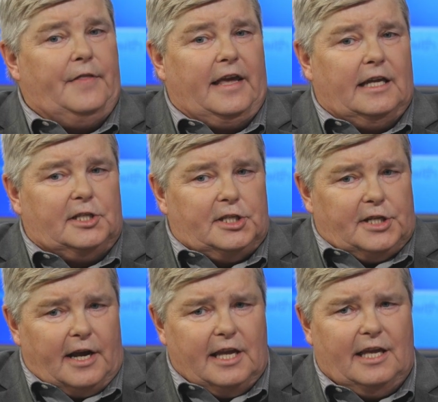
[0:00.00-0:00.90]
and they get
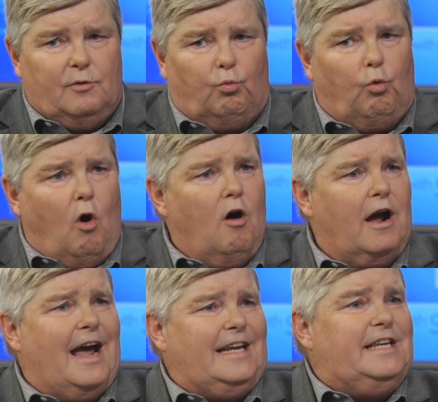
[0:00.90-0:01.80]
stuck in
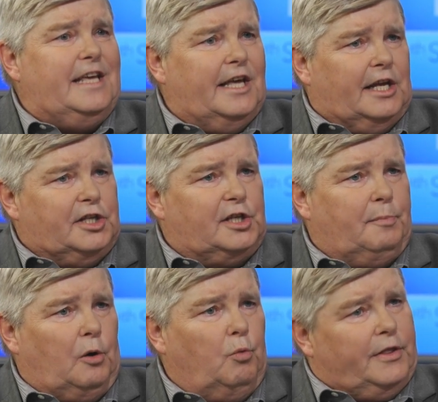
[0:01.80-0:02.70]
wrong ideas
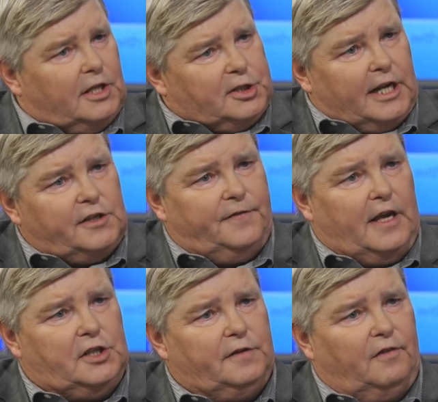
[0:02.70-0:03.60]
about what this next
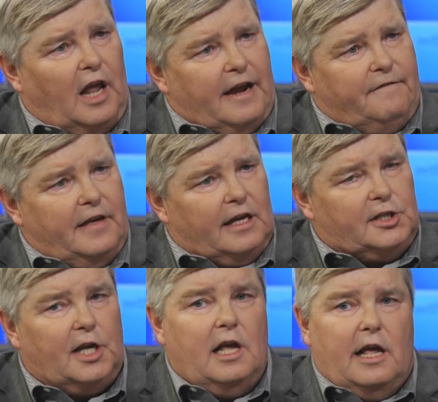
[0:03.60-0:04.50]
phase of life
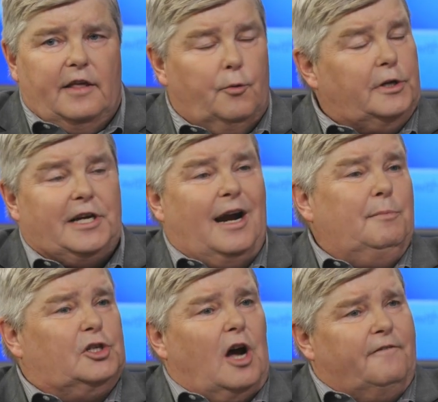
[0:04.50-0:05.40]
is. I think
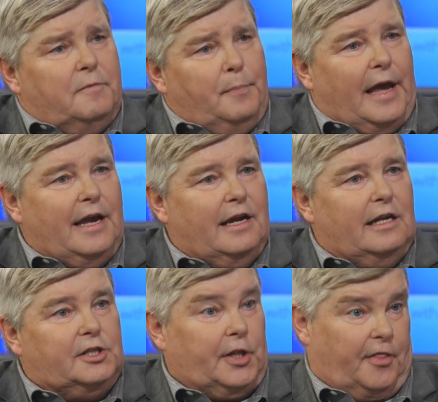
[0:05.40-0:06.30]
retirement's often painted
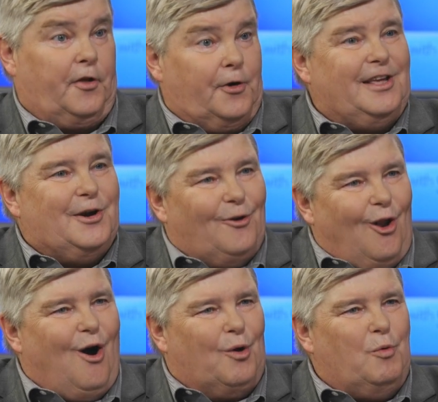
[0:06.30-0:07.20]
as the 30-year
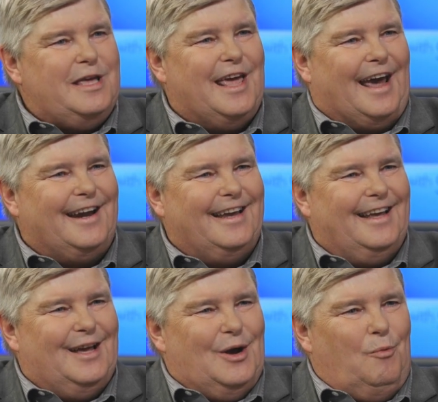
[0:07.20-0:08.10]
long weekend,
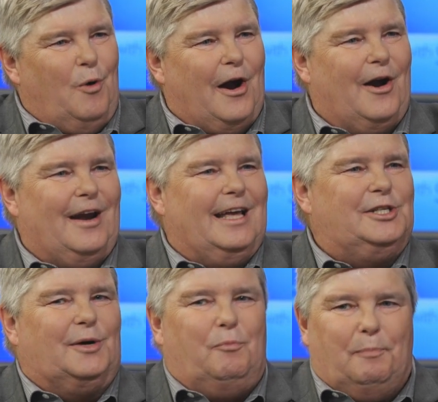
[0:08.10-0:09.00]
where it's a